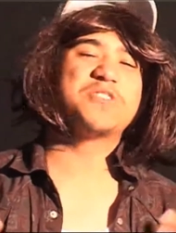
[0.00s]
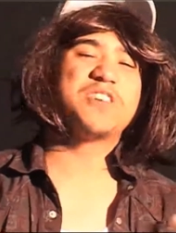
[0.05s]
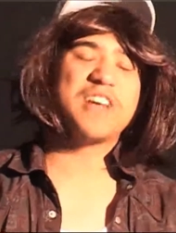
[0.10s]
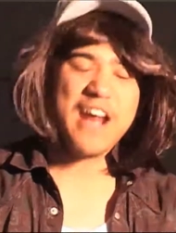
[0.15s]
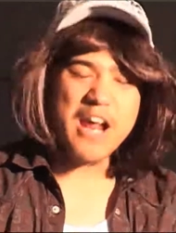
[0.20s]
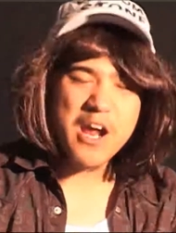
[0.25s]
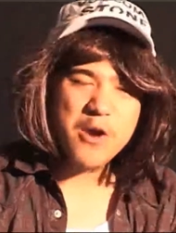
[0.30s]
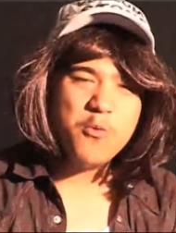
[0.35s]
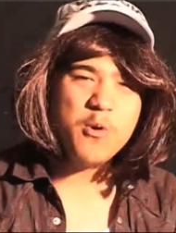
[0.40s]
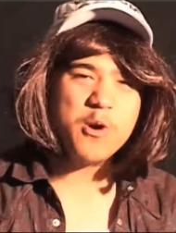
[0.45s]

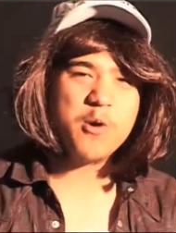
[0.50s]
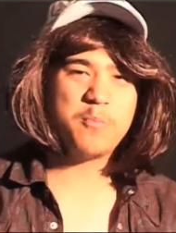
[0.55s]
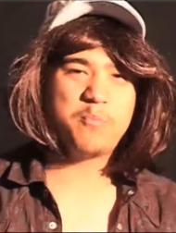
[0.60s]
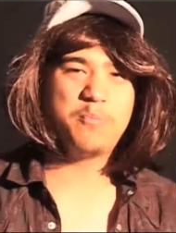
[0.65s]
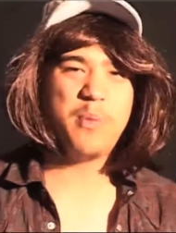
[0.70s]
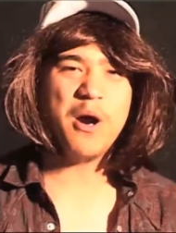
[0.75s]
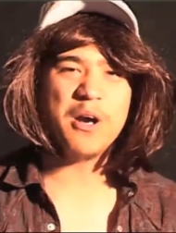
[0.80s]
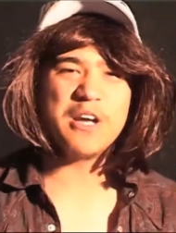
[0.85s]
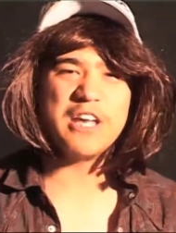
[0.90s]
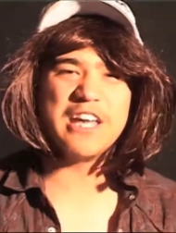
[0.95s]
today we're
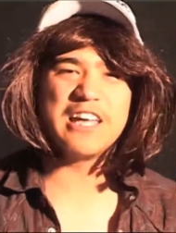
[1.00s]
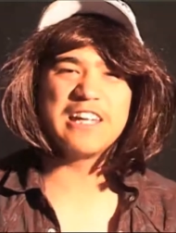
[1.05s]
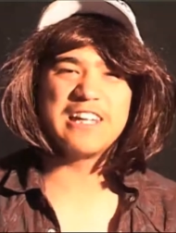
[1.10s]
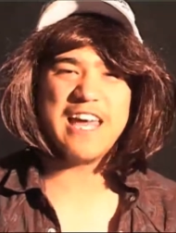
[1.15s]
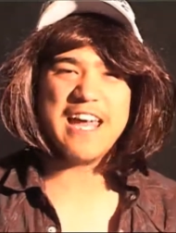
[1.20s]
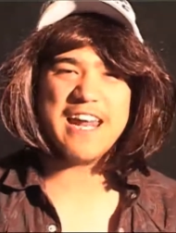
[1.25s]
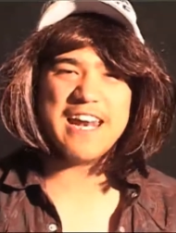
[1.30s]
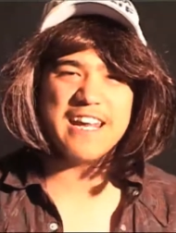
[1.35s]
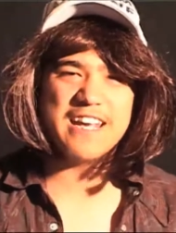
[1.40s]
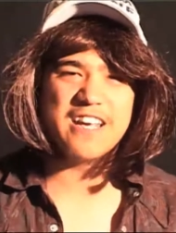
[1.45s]
punking
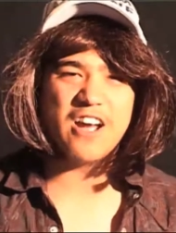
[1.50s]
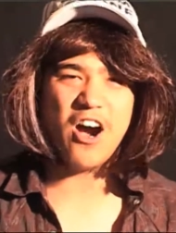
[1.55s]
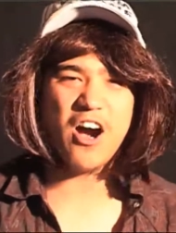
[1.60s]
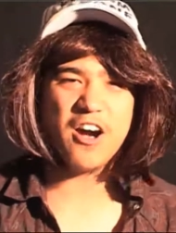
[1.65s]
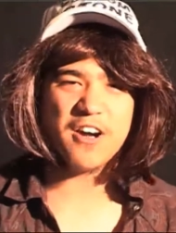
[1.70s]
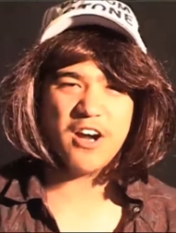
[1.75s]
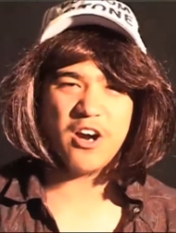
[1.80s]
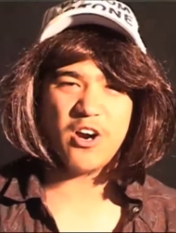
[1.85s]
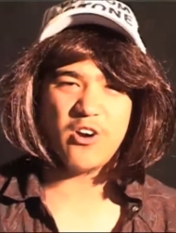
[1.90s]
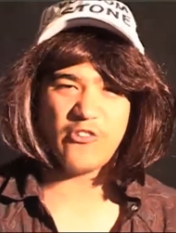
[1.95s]
Lady
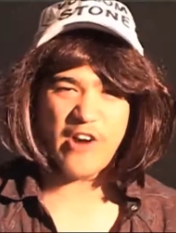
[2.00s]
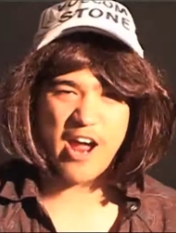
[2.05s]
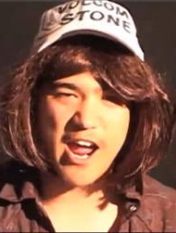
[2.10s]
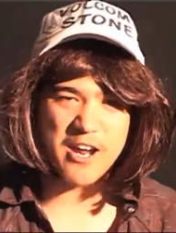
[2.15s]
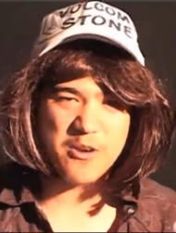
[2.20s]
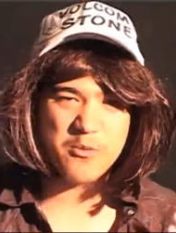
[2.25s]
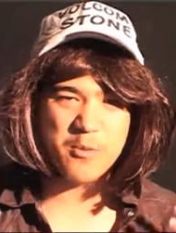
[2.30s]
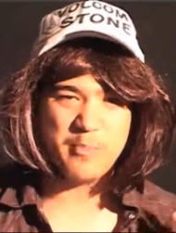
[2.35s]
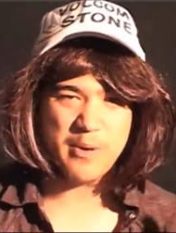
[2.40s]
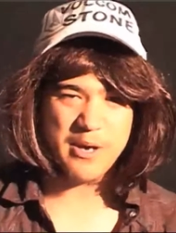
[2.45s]
Gaga,
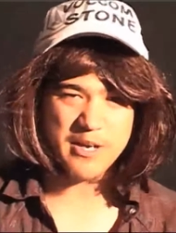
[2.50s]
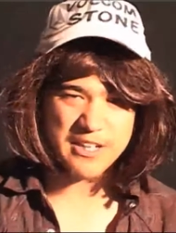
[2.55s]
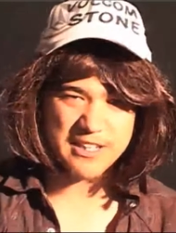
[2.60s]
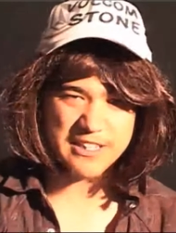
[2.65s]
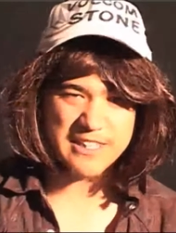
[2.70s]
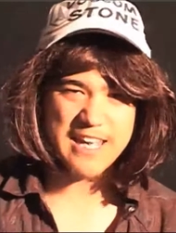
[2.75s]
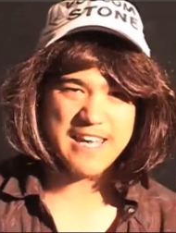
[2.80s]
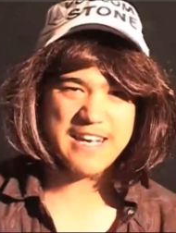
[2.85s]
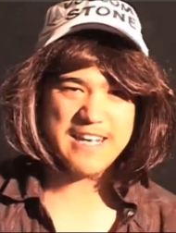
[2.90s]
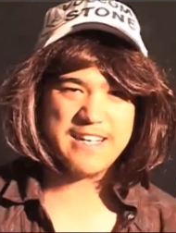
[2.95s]
right? We're punking
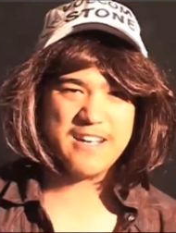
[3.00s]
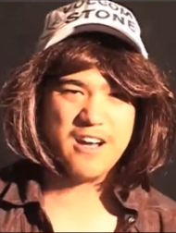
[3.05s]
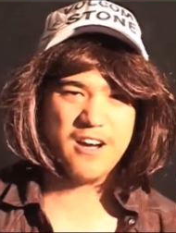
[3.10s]
Lady